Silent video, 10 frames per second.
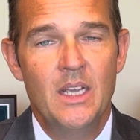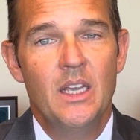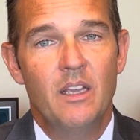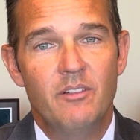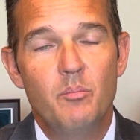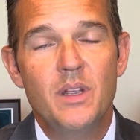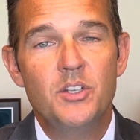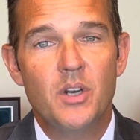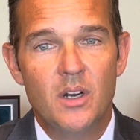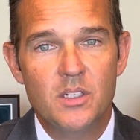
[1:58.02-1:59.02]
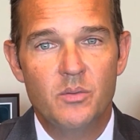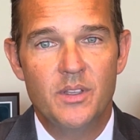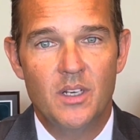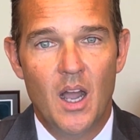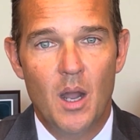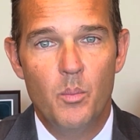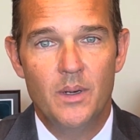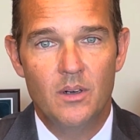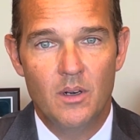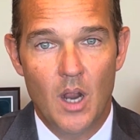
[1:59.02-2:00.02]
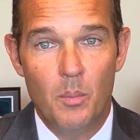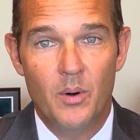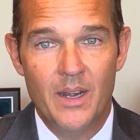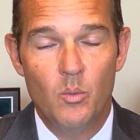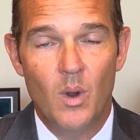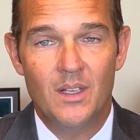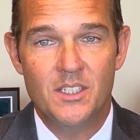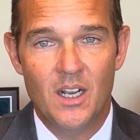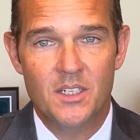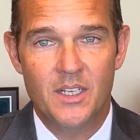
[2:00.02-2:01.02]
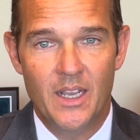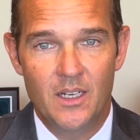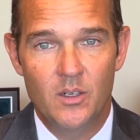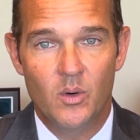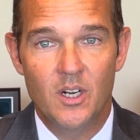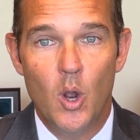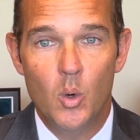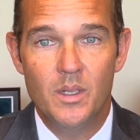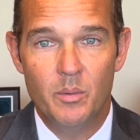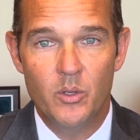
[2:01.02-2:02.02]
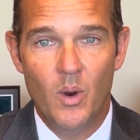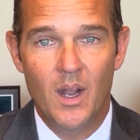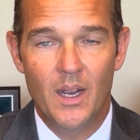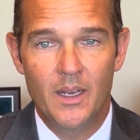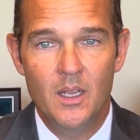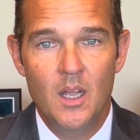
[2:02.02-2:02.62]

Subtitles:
If you've been charged with an operating while intoxicated or an OWI,